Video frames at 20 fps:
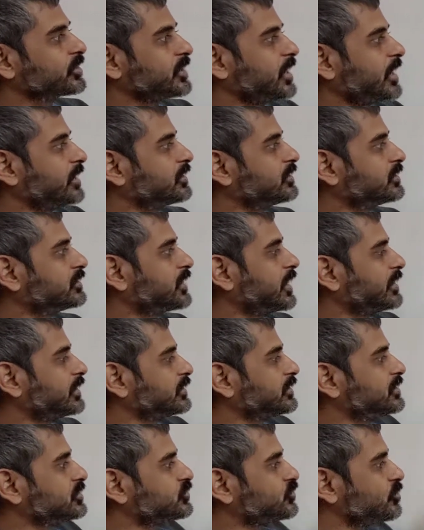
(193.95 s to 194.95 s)
and
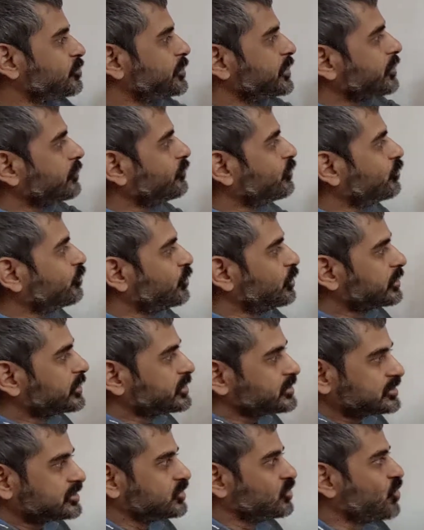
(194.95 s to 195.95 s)
then this will be a
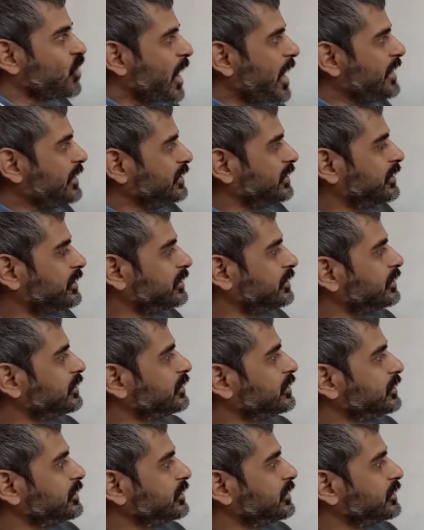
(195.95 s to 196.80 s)
voltage divider,